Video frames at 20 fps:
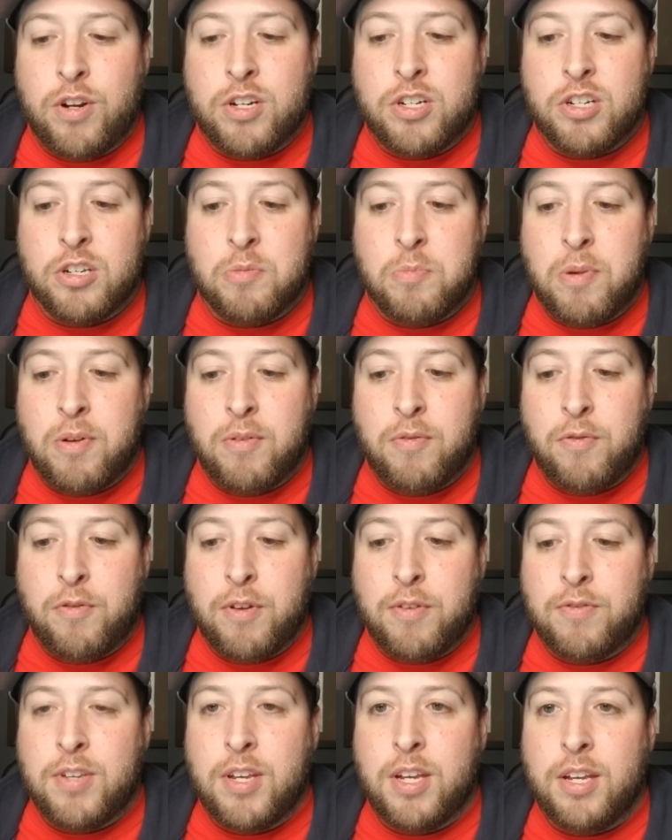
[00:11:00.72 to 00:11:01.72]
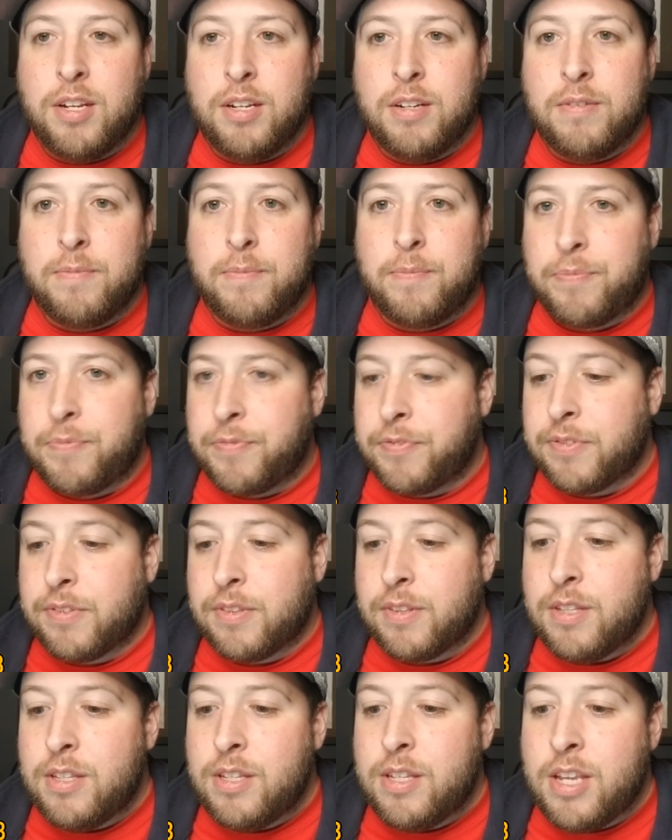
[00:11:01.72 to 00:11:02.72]
has been 15.
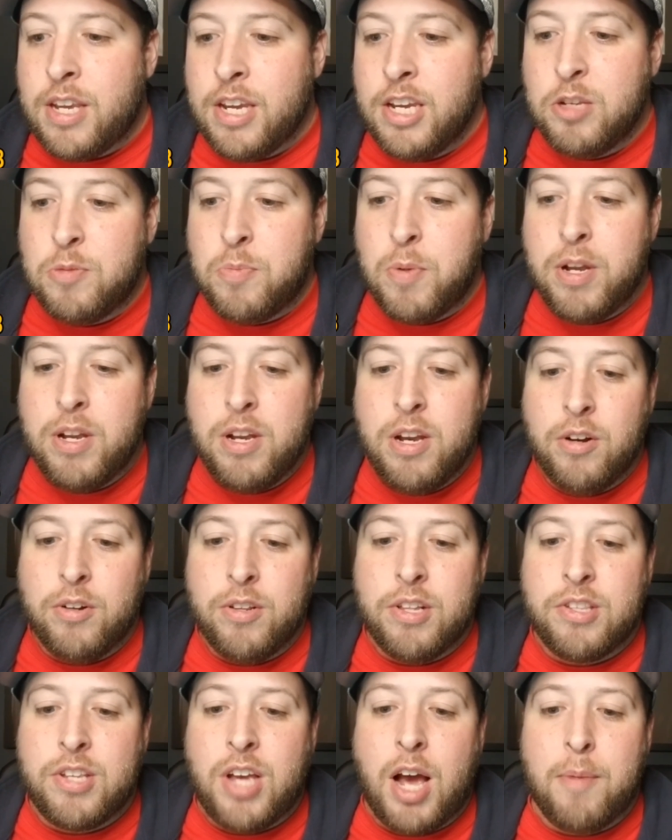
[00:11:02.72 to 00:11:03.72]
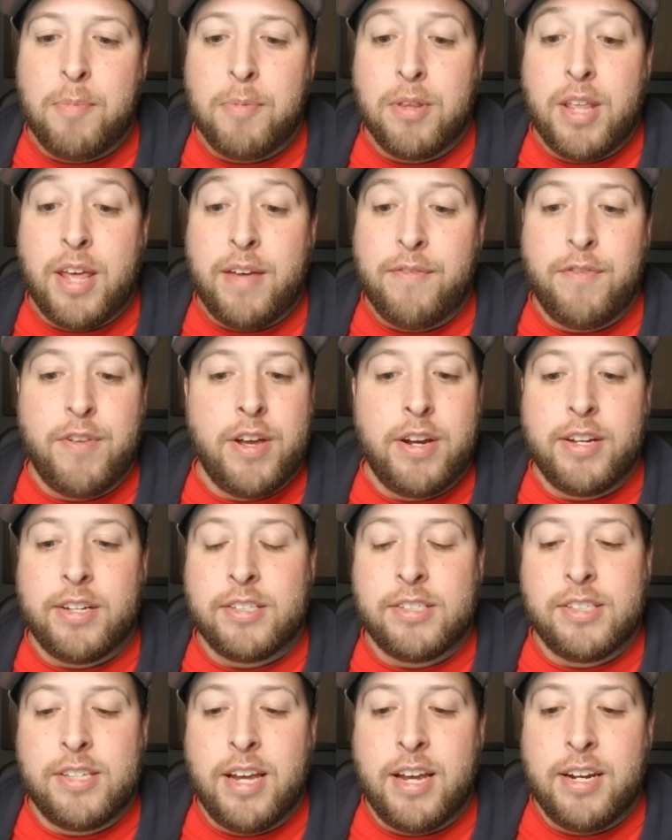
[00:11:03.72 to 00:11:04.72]
He's been near the top of that FedEx
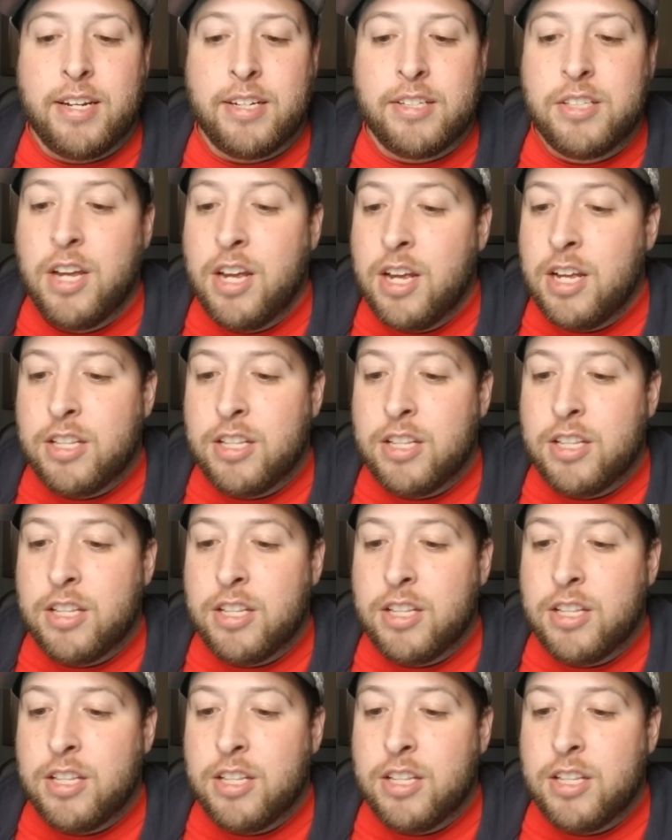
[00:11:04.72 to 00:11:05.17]
standings.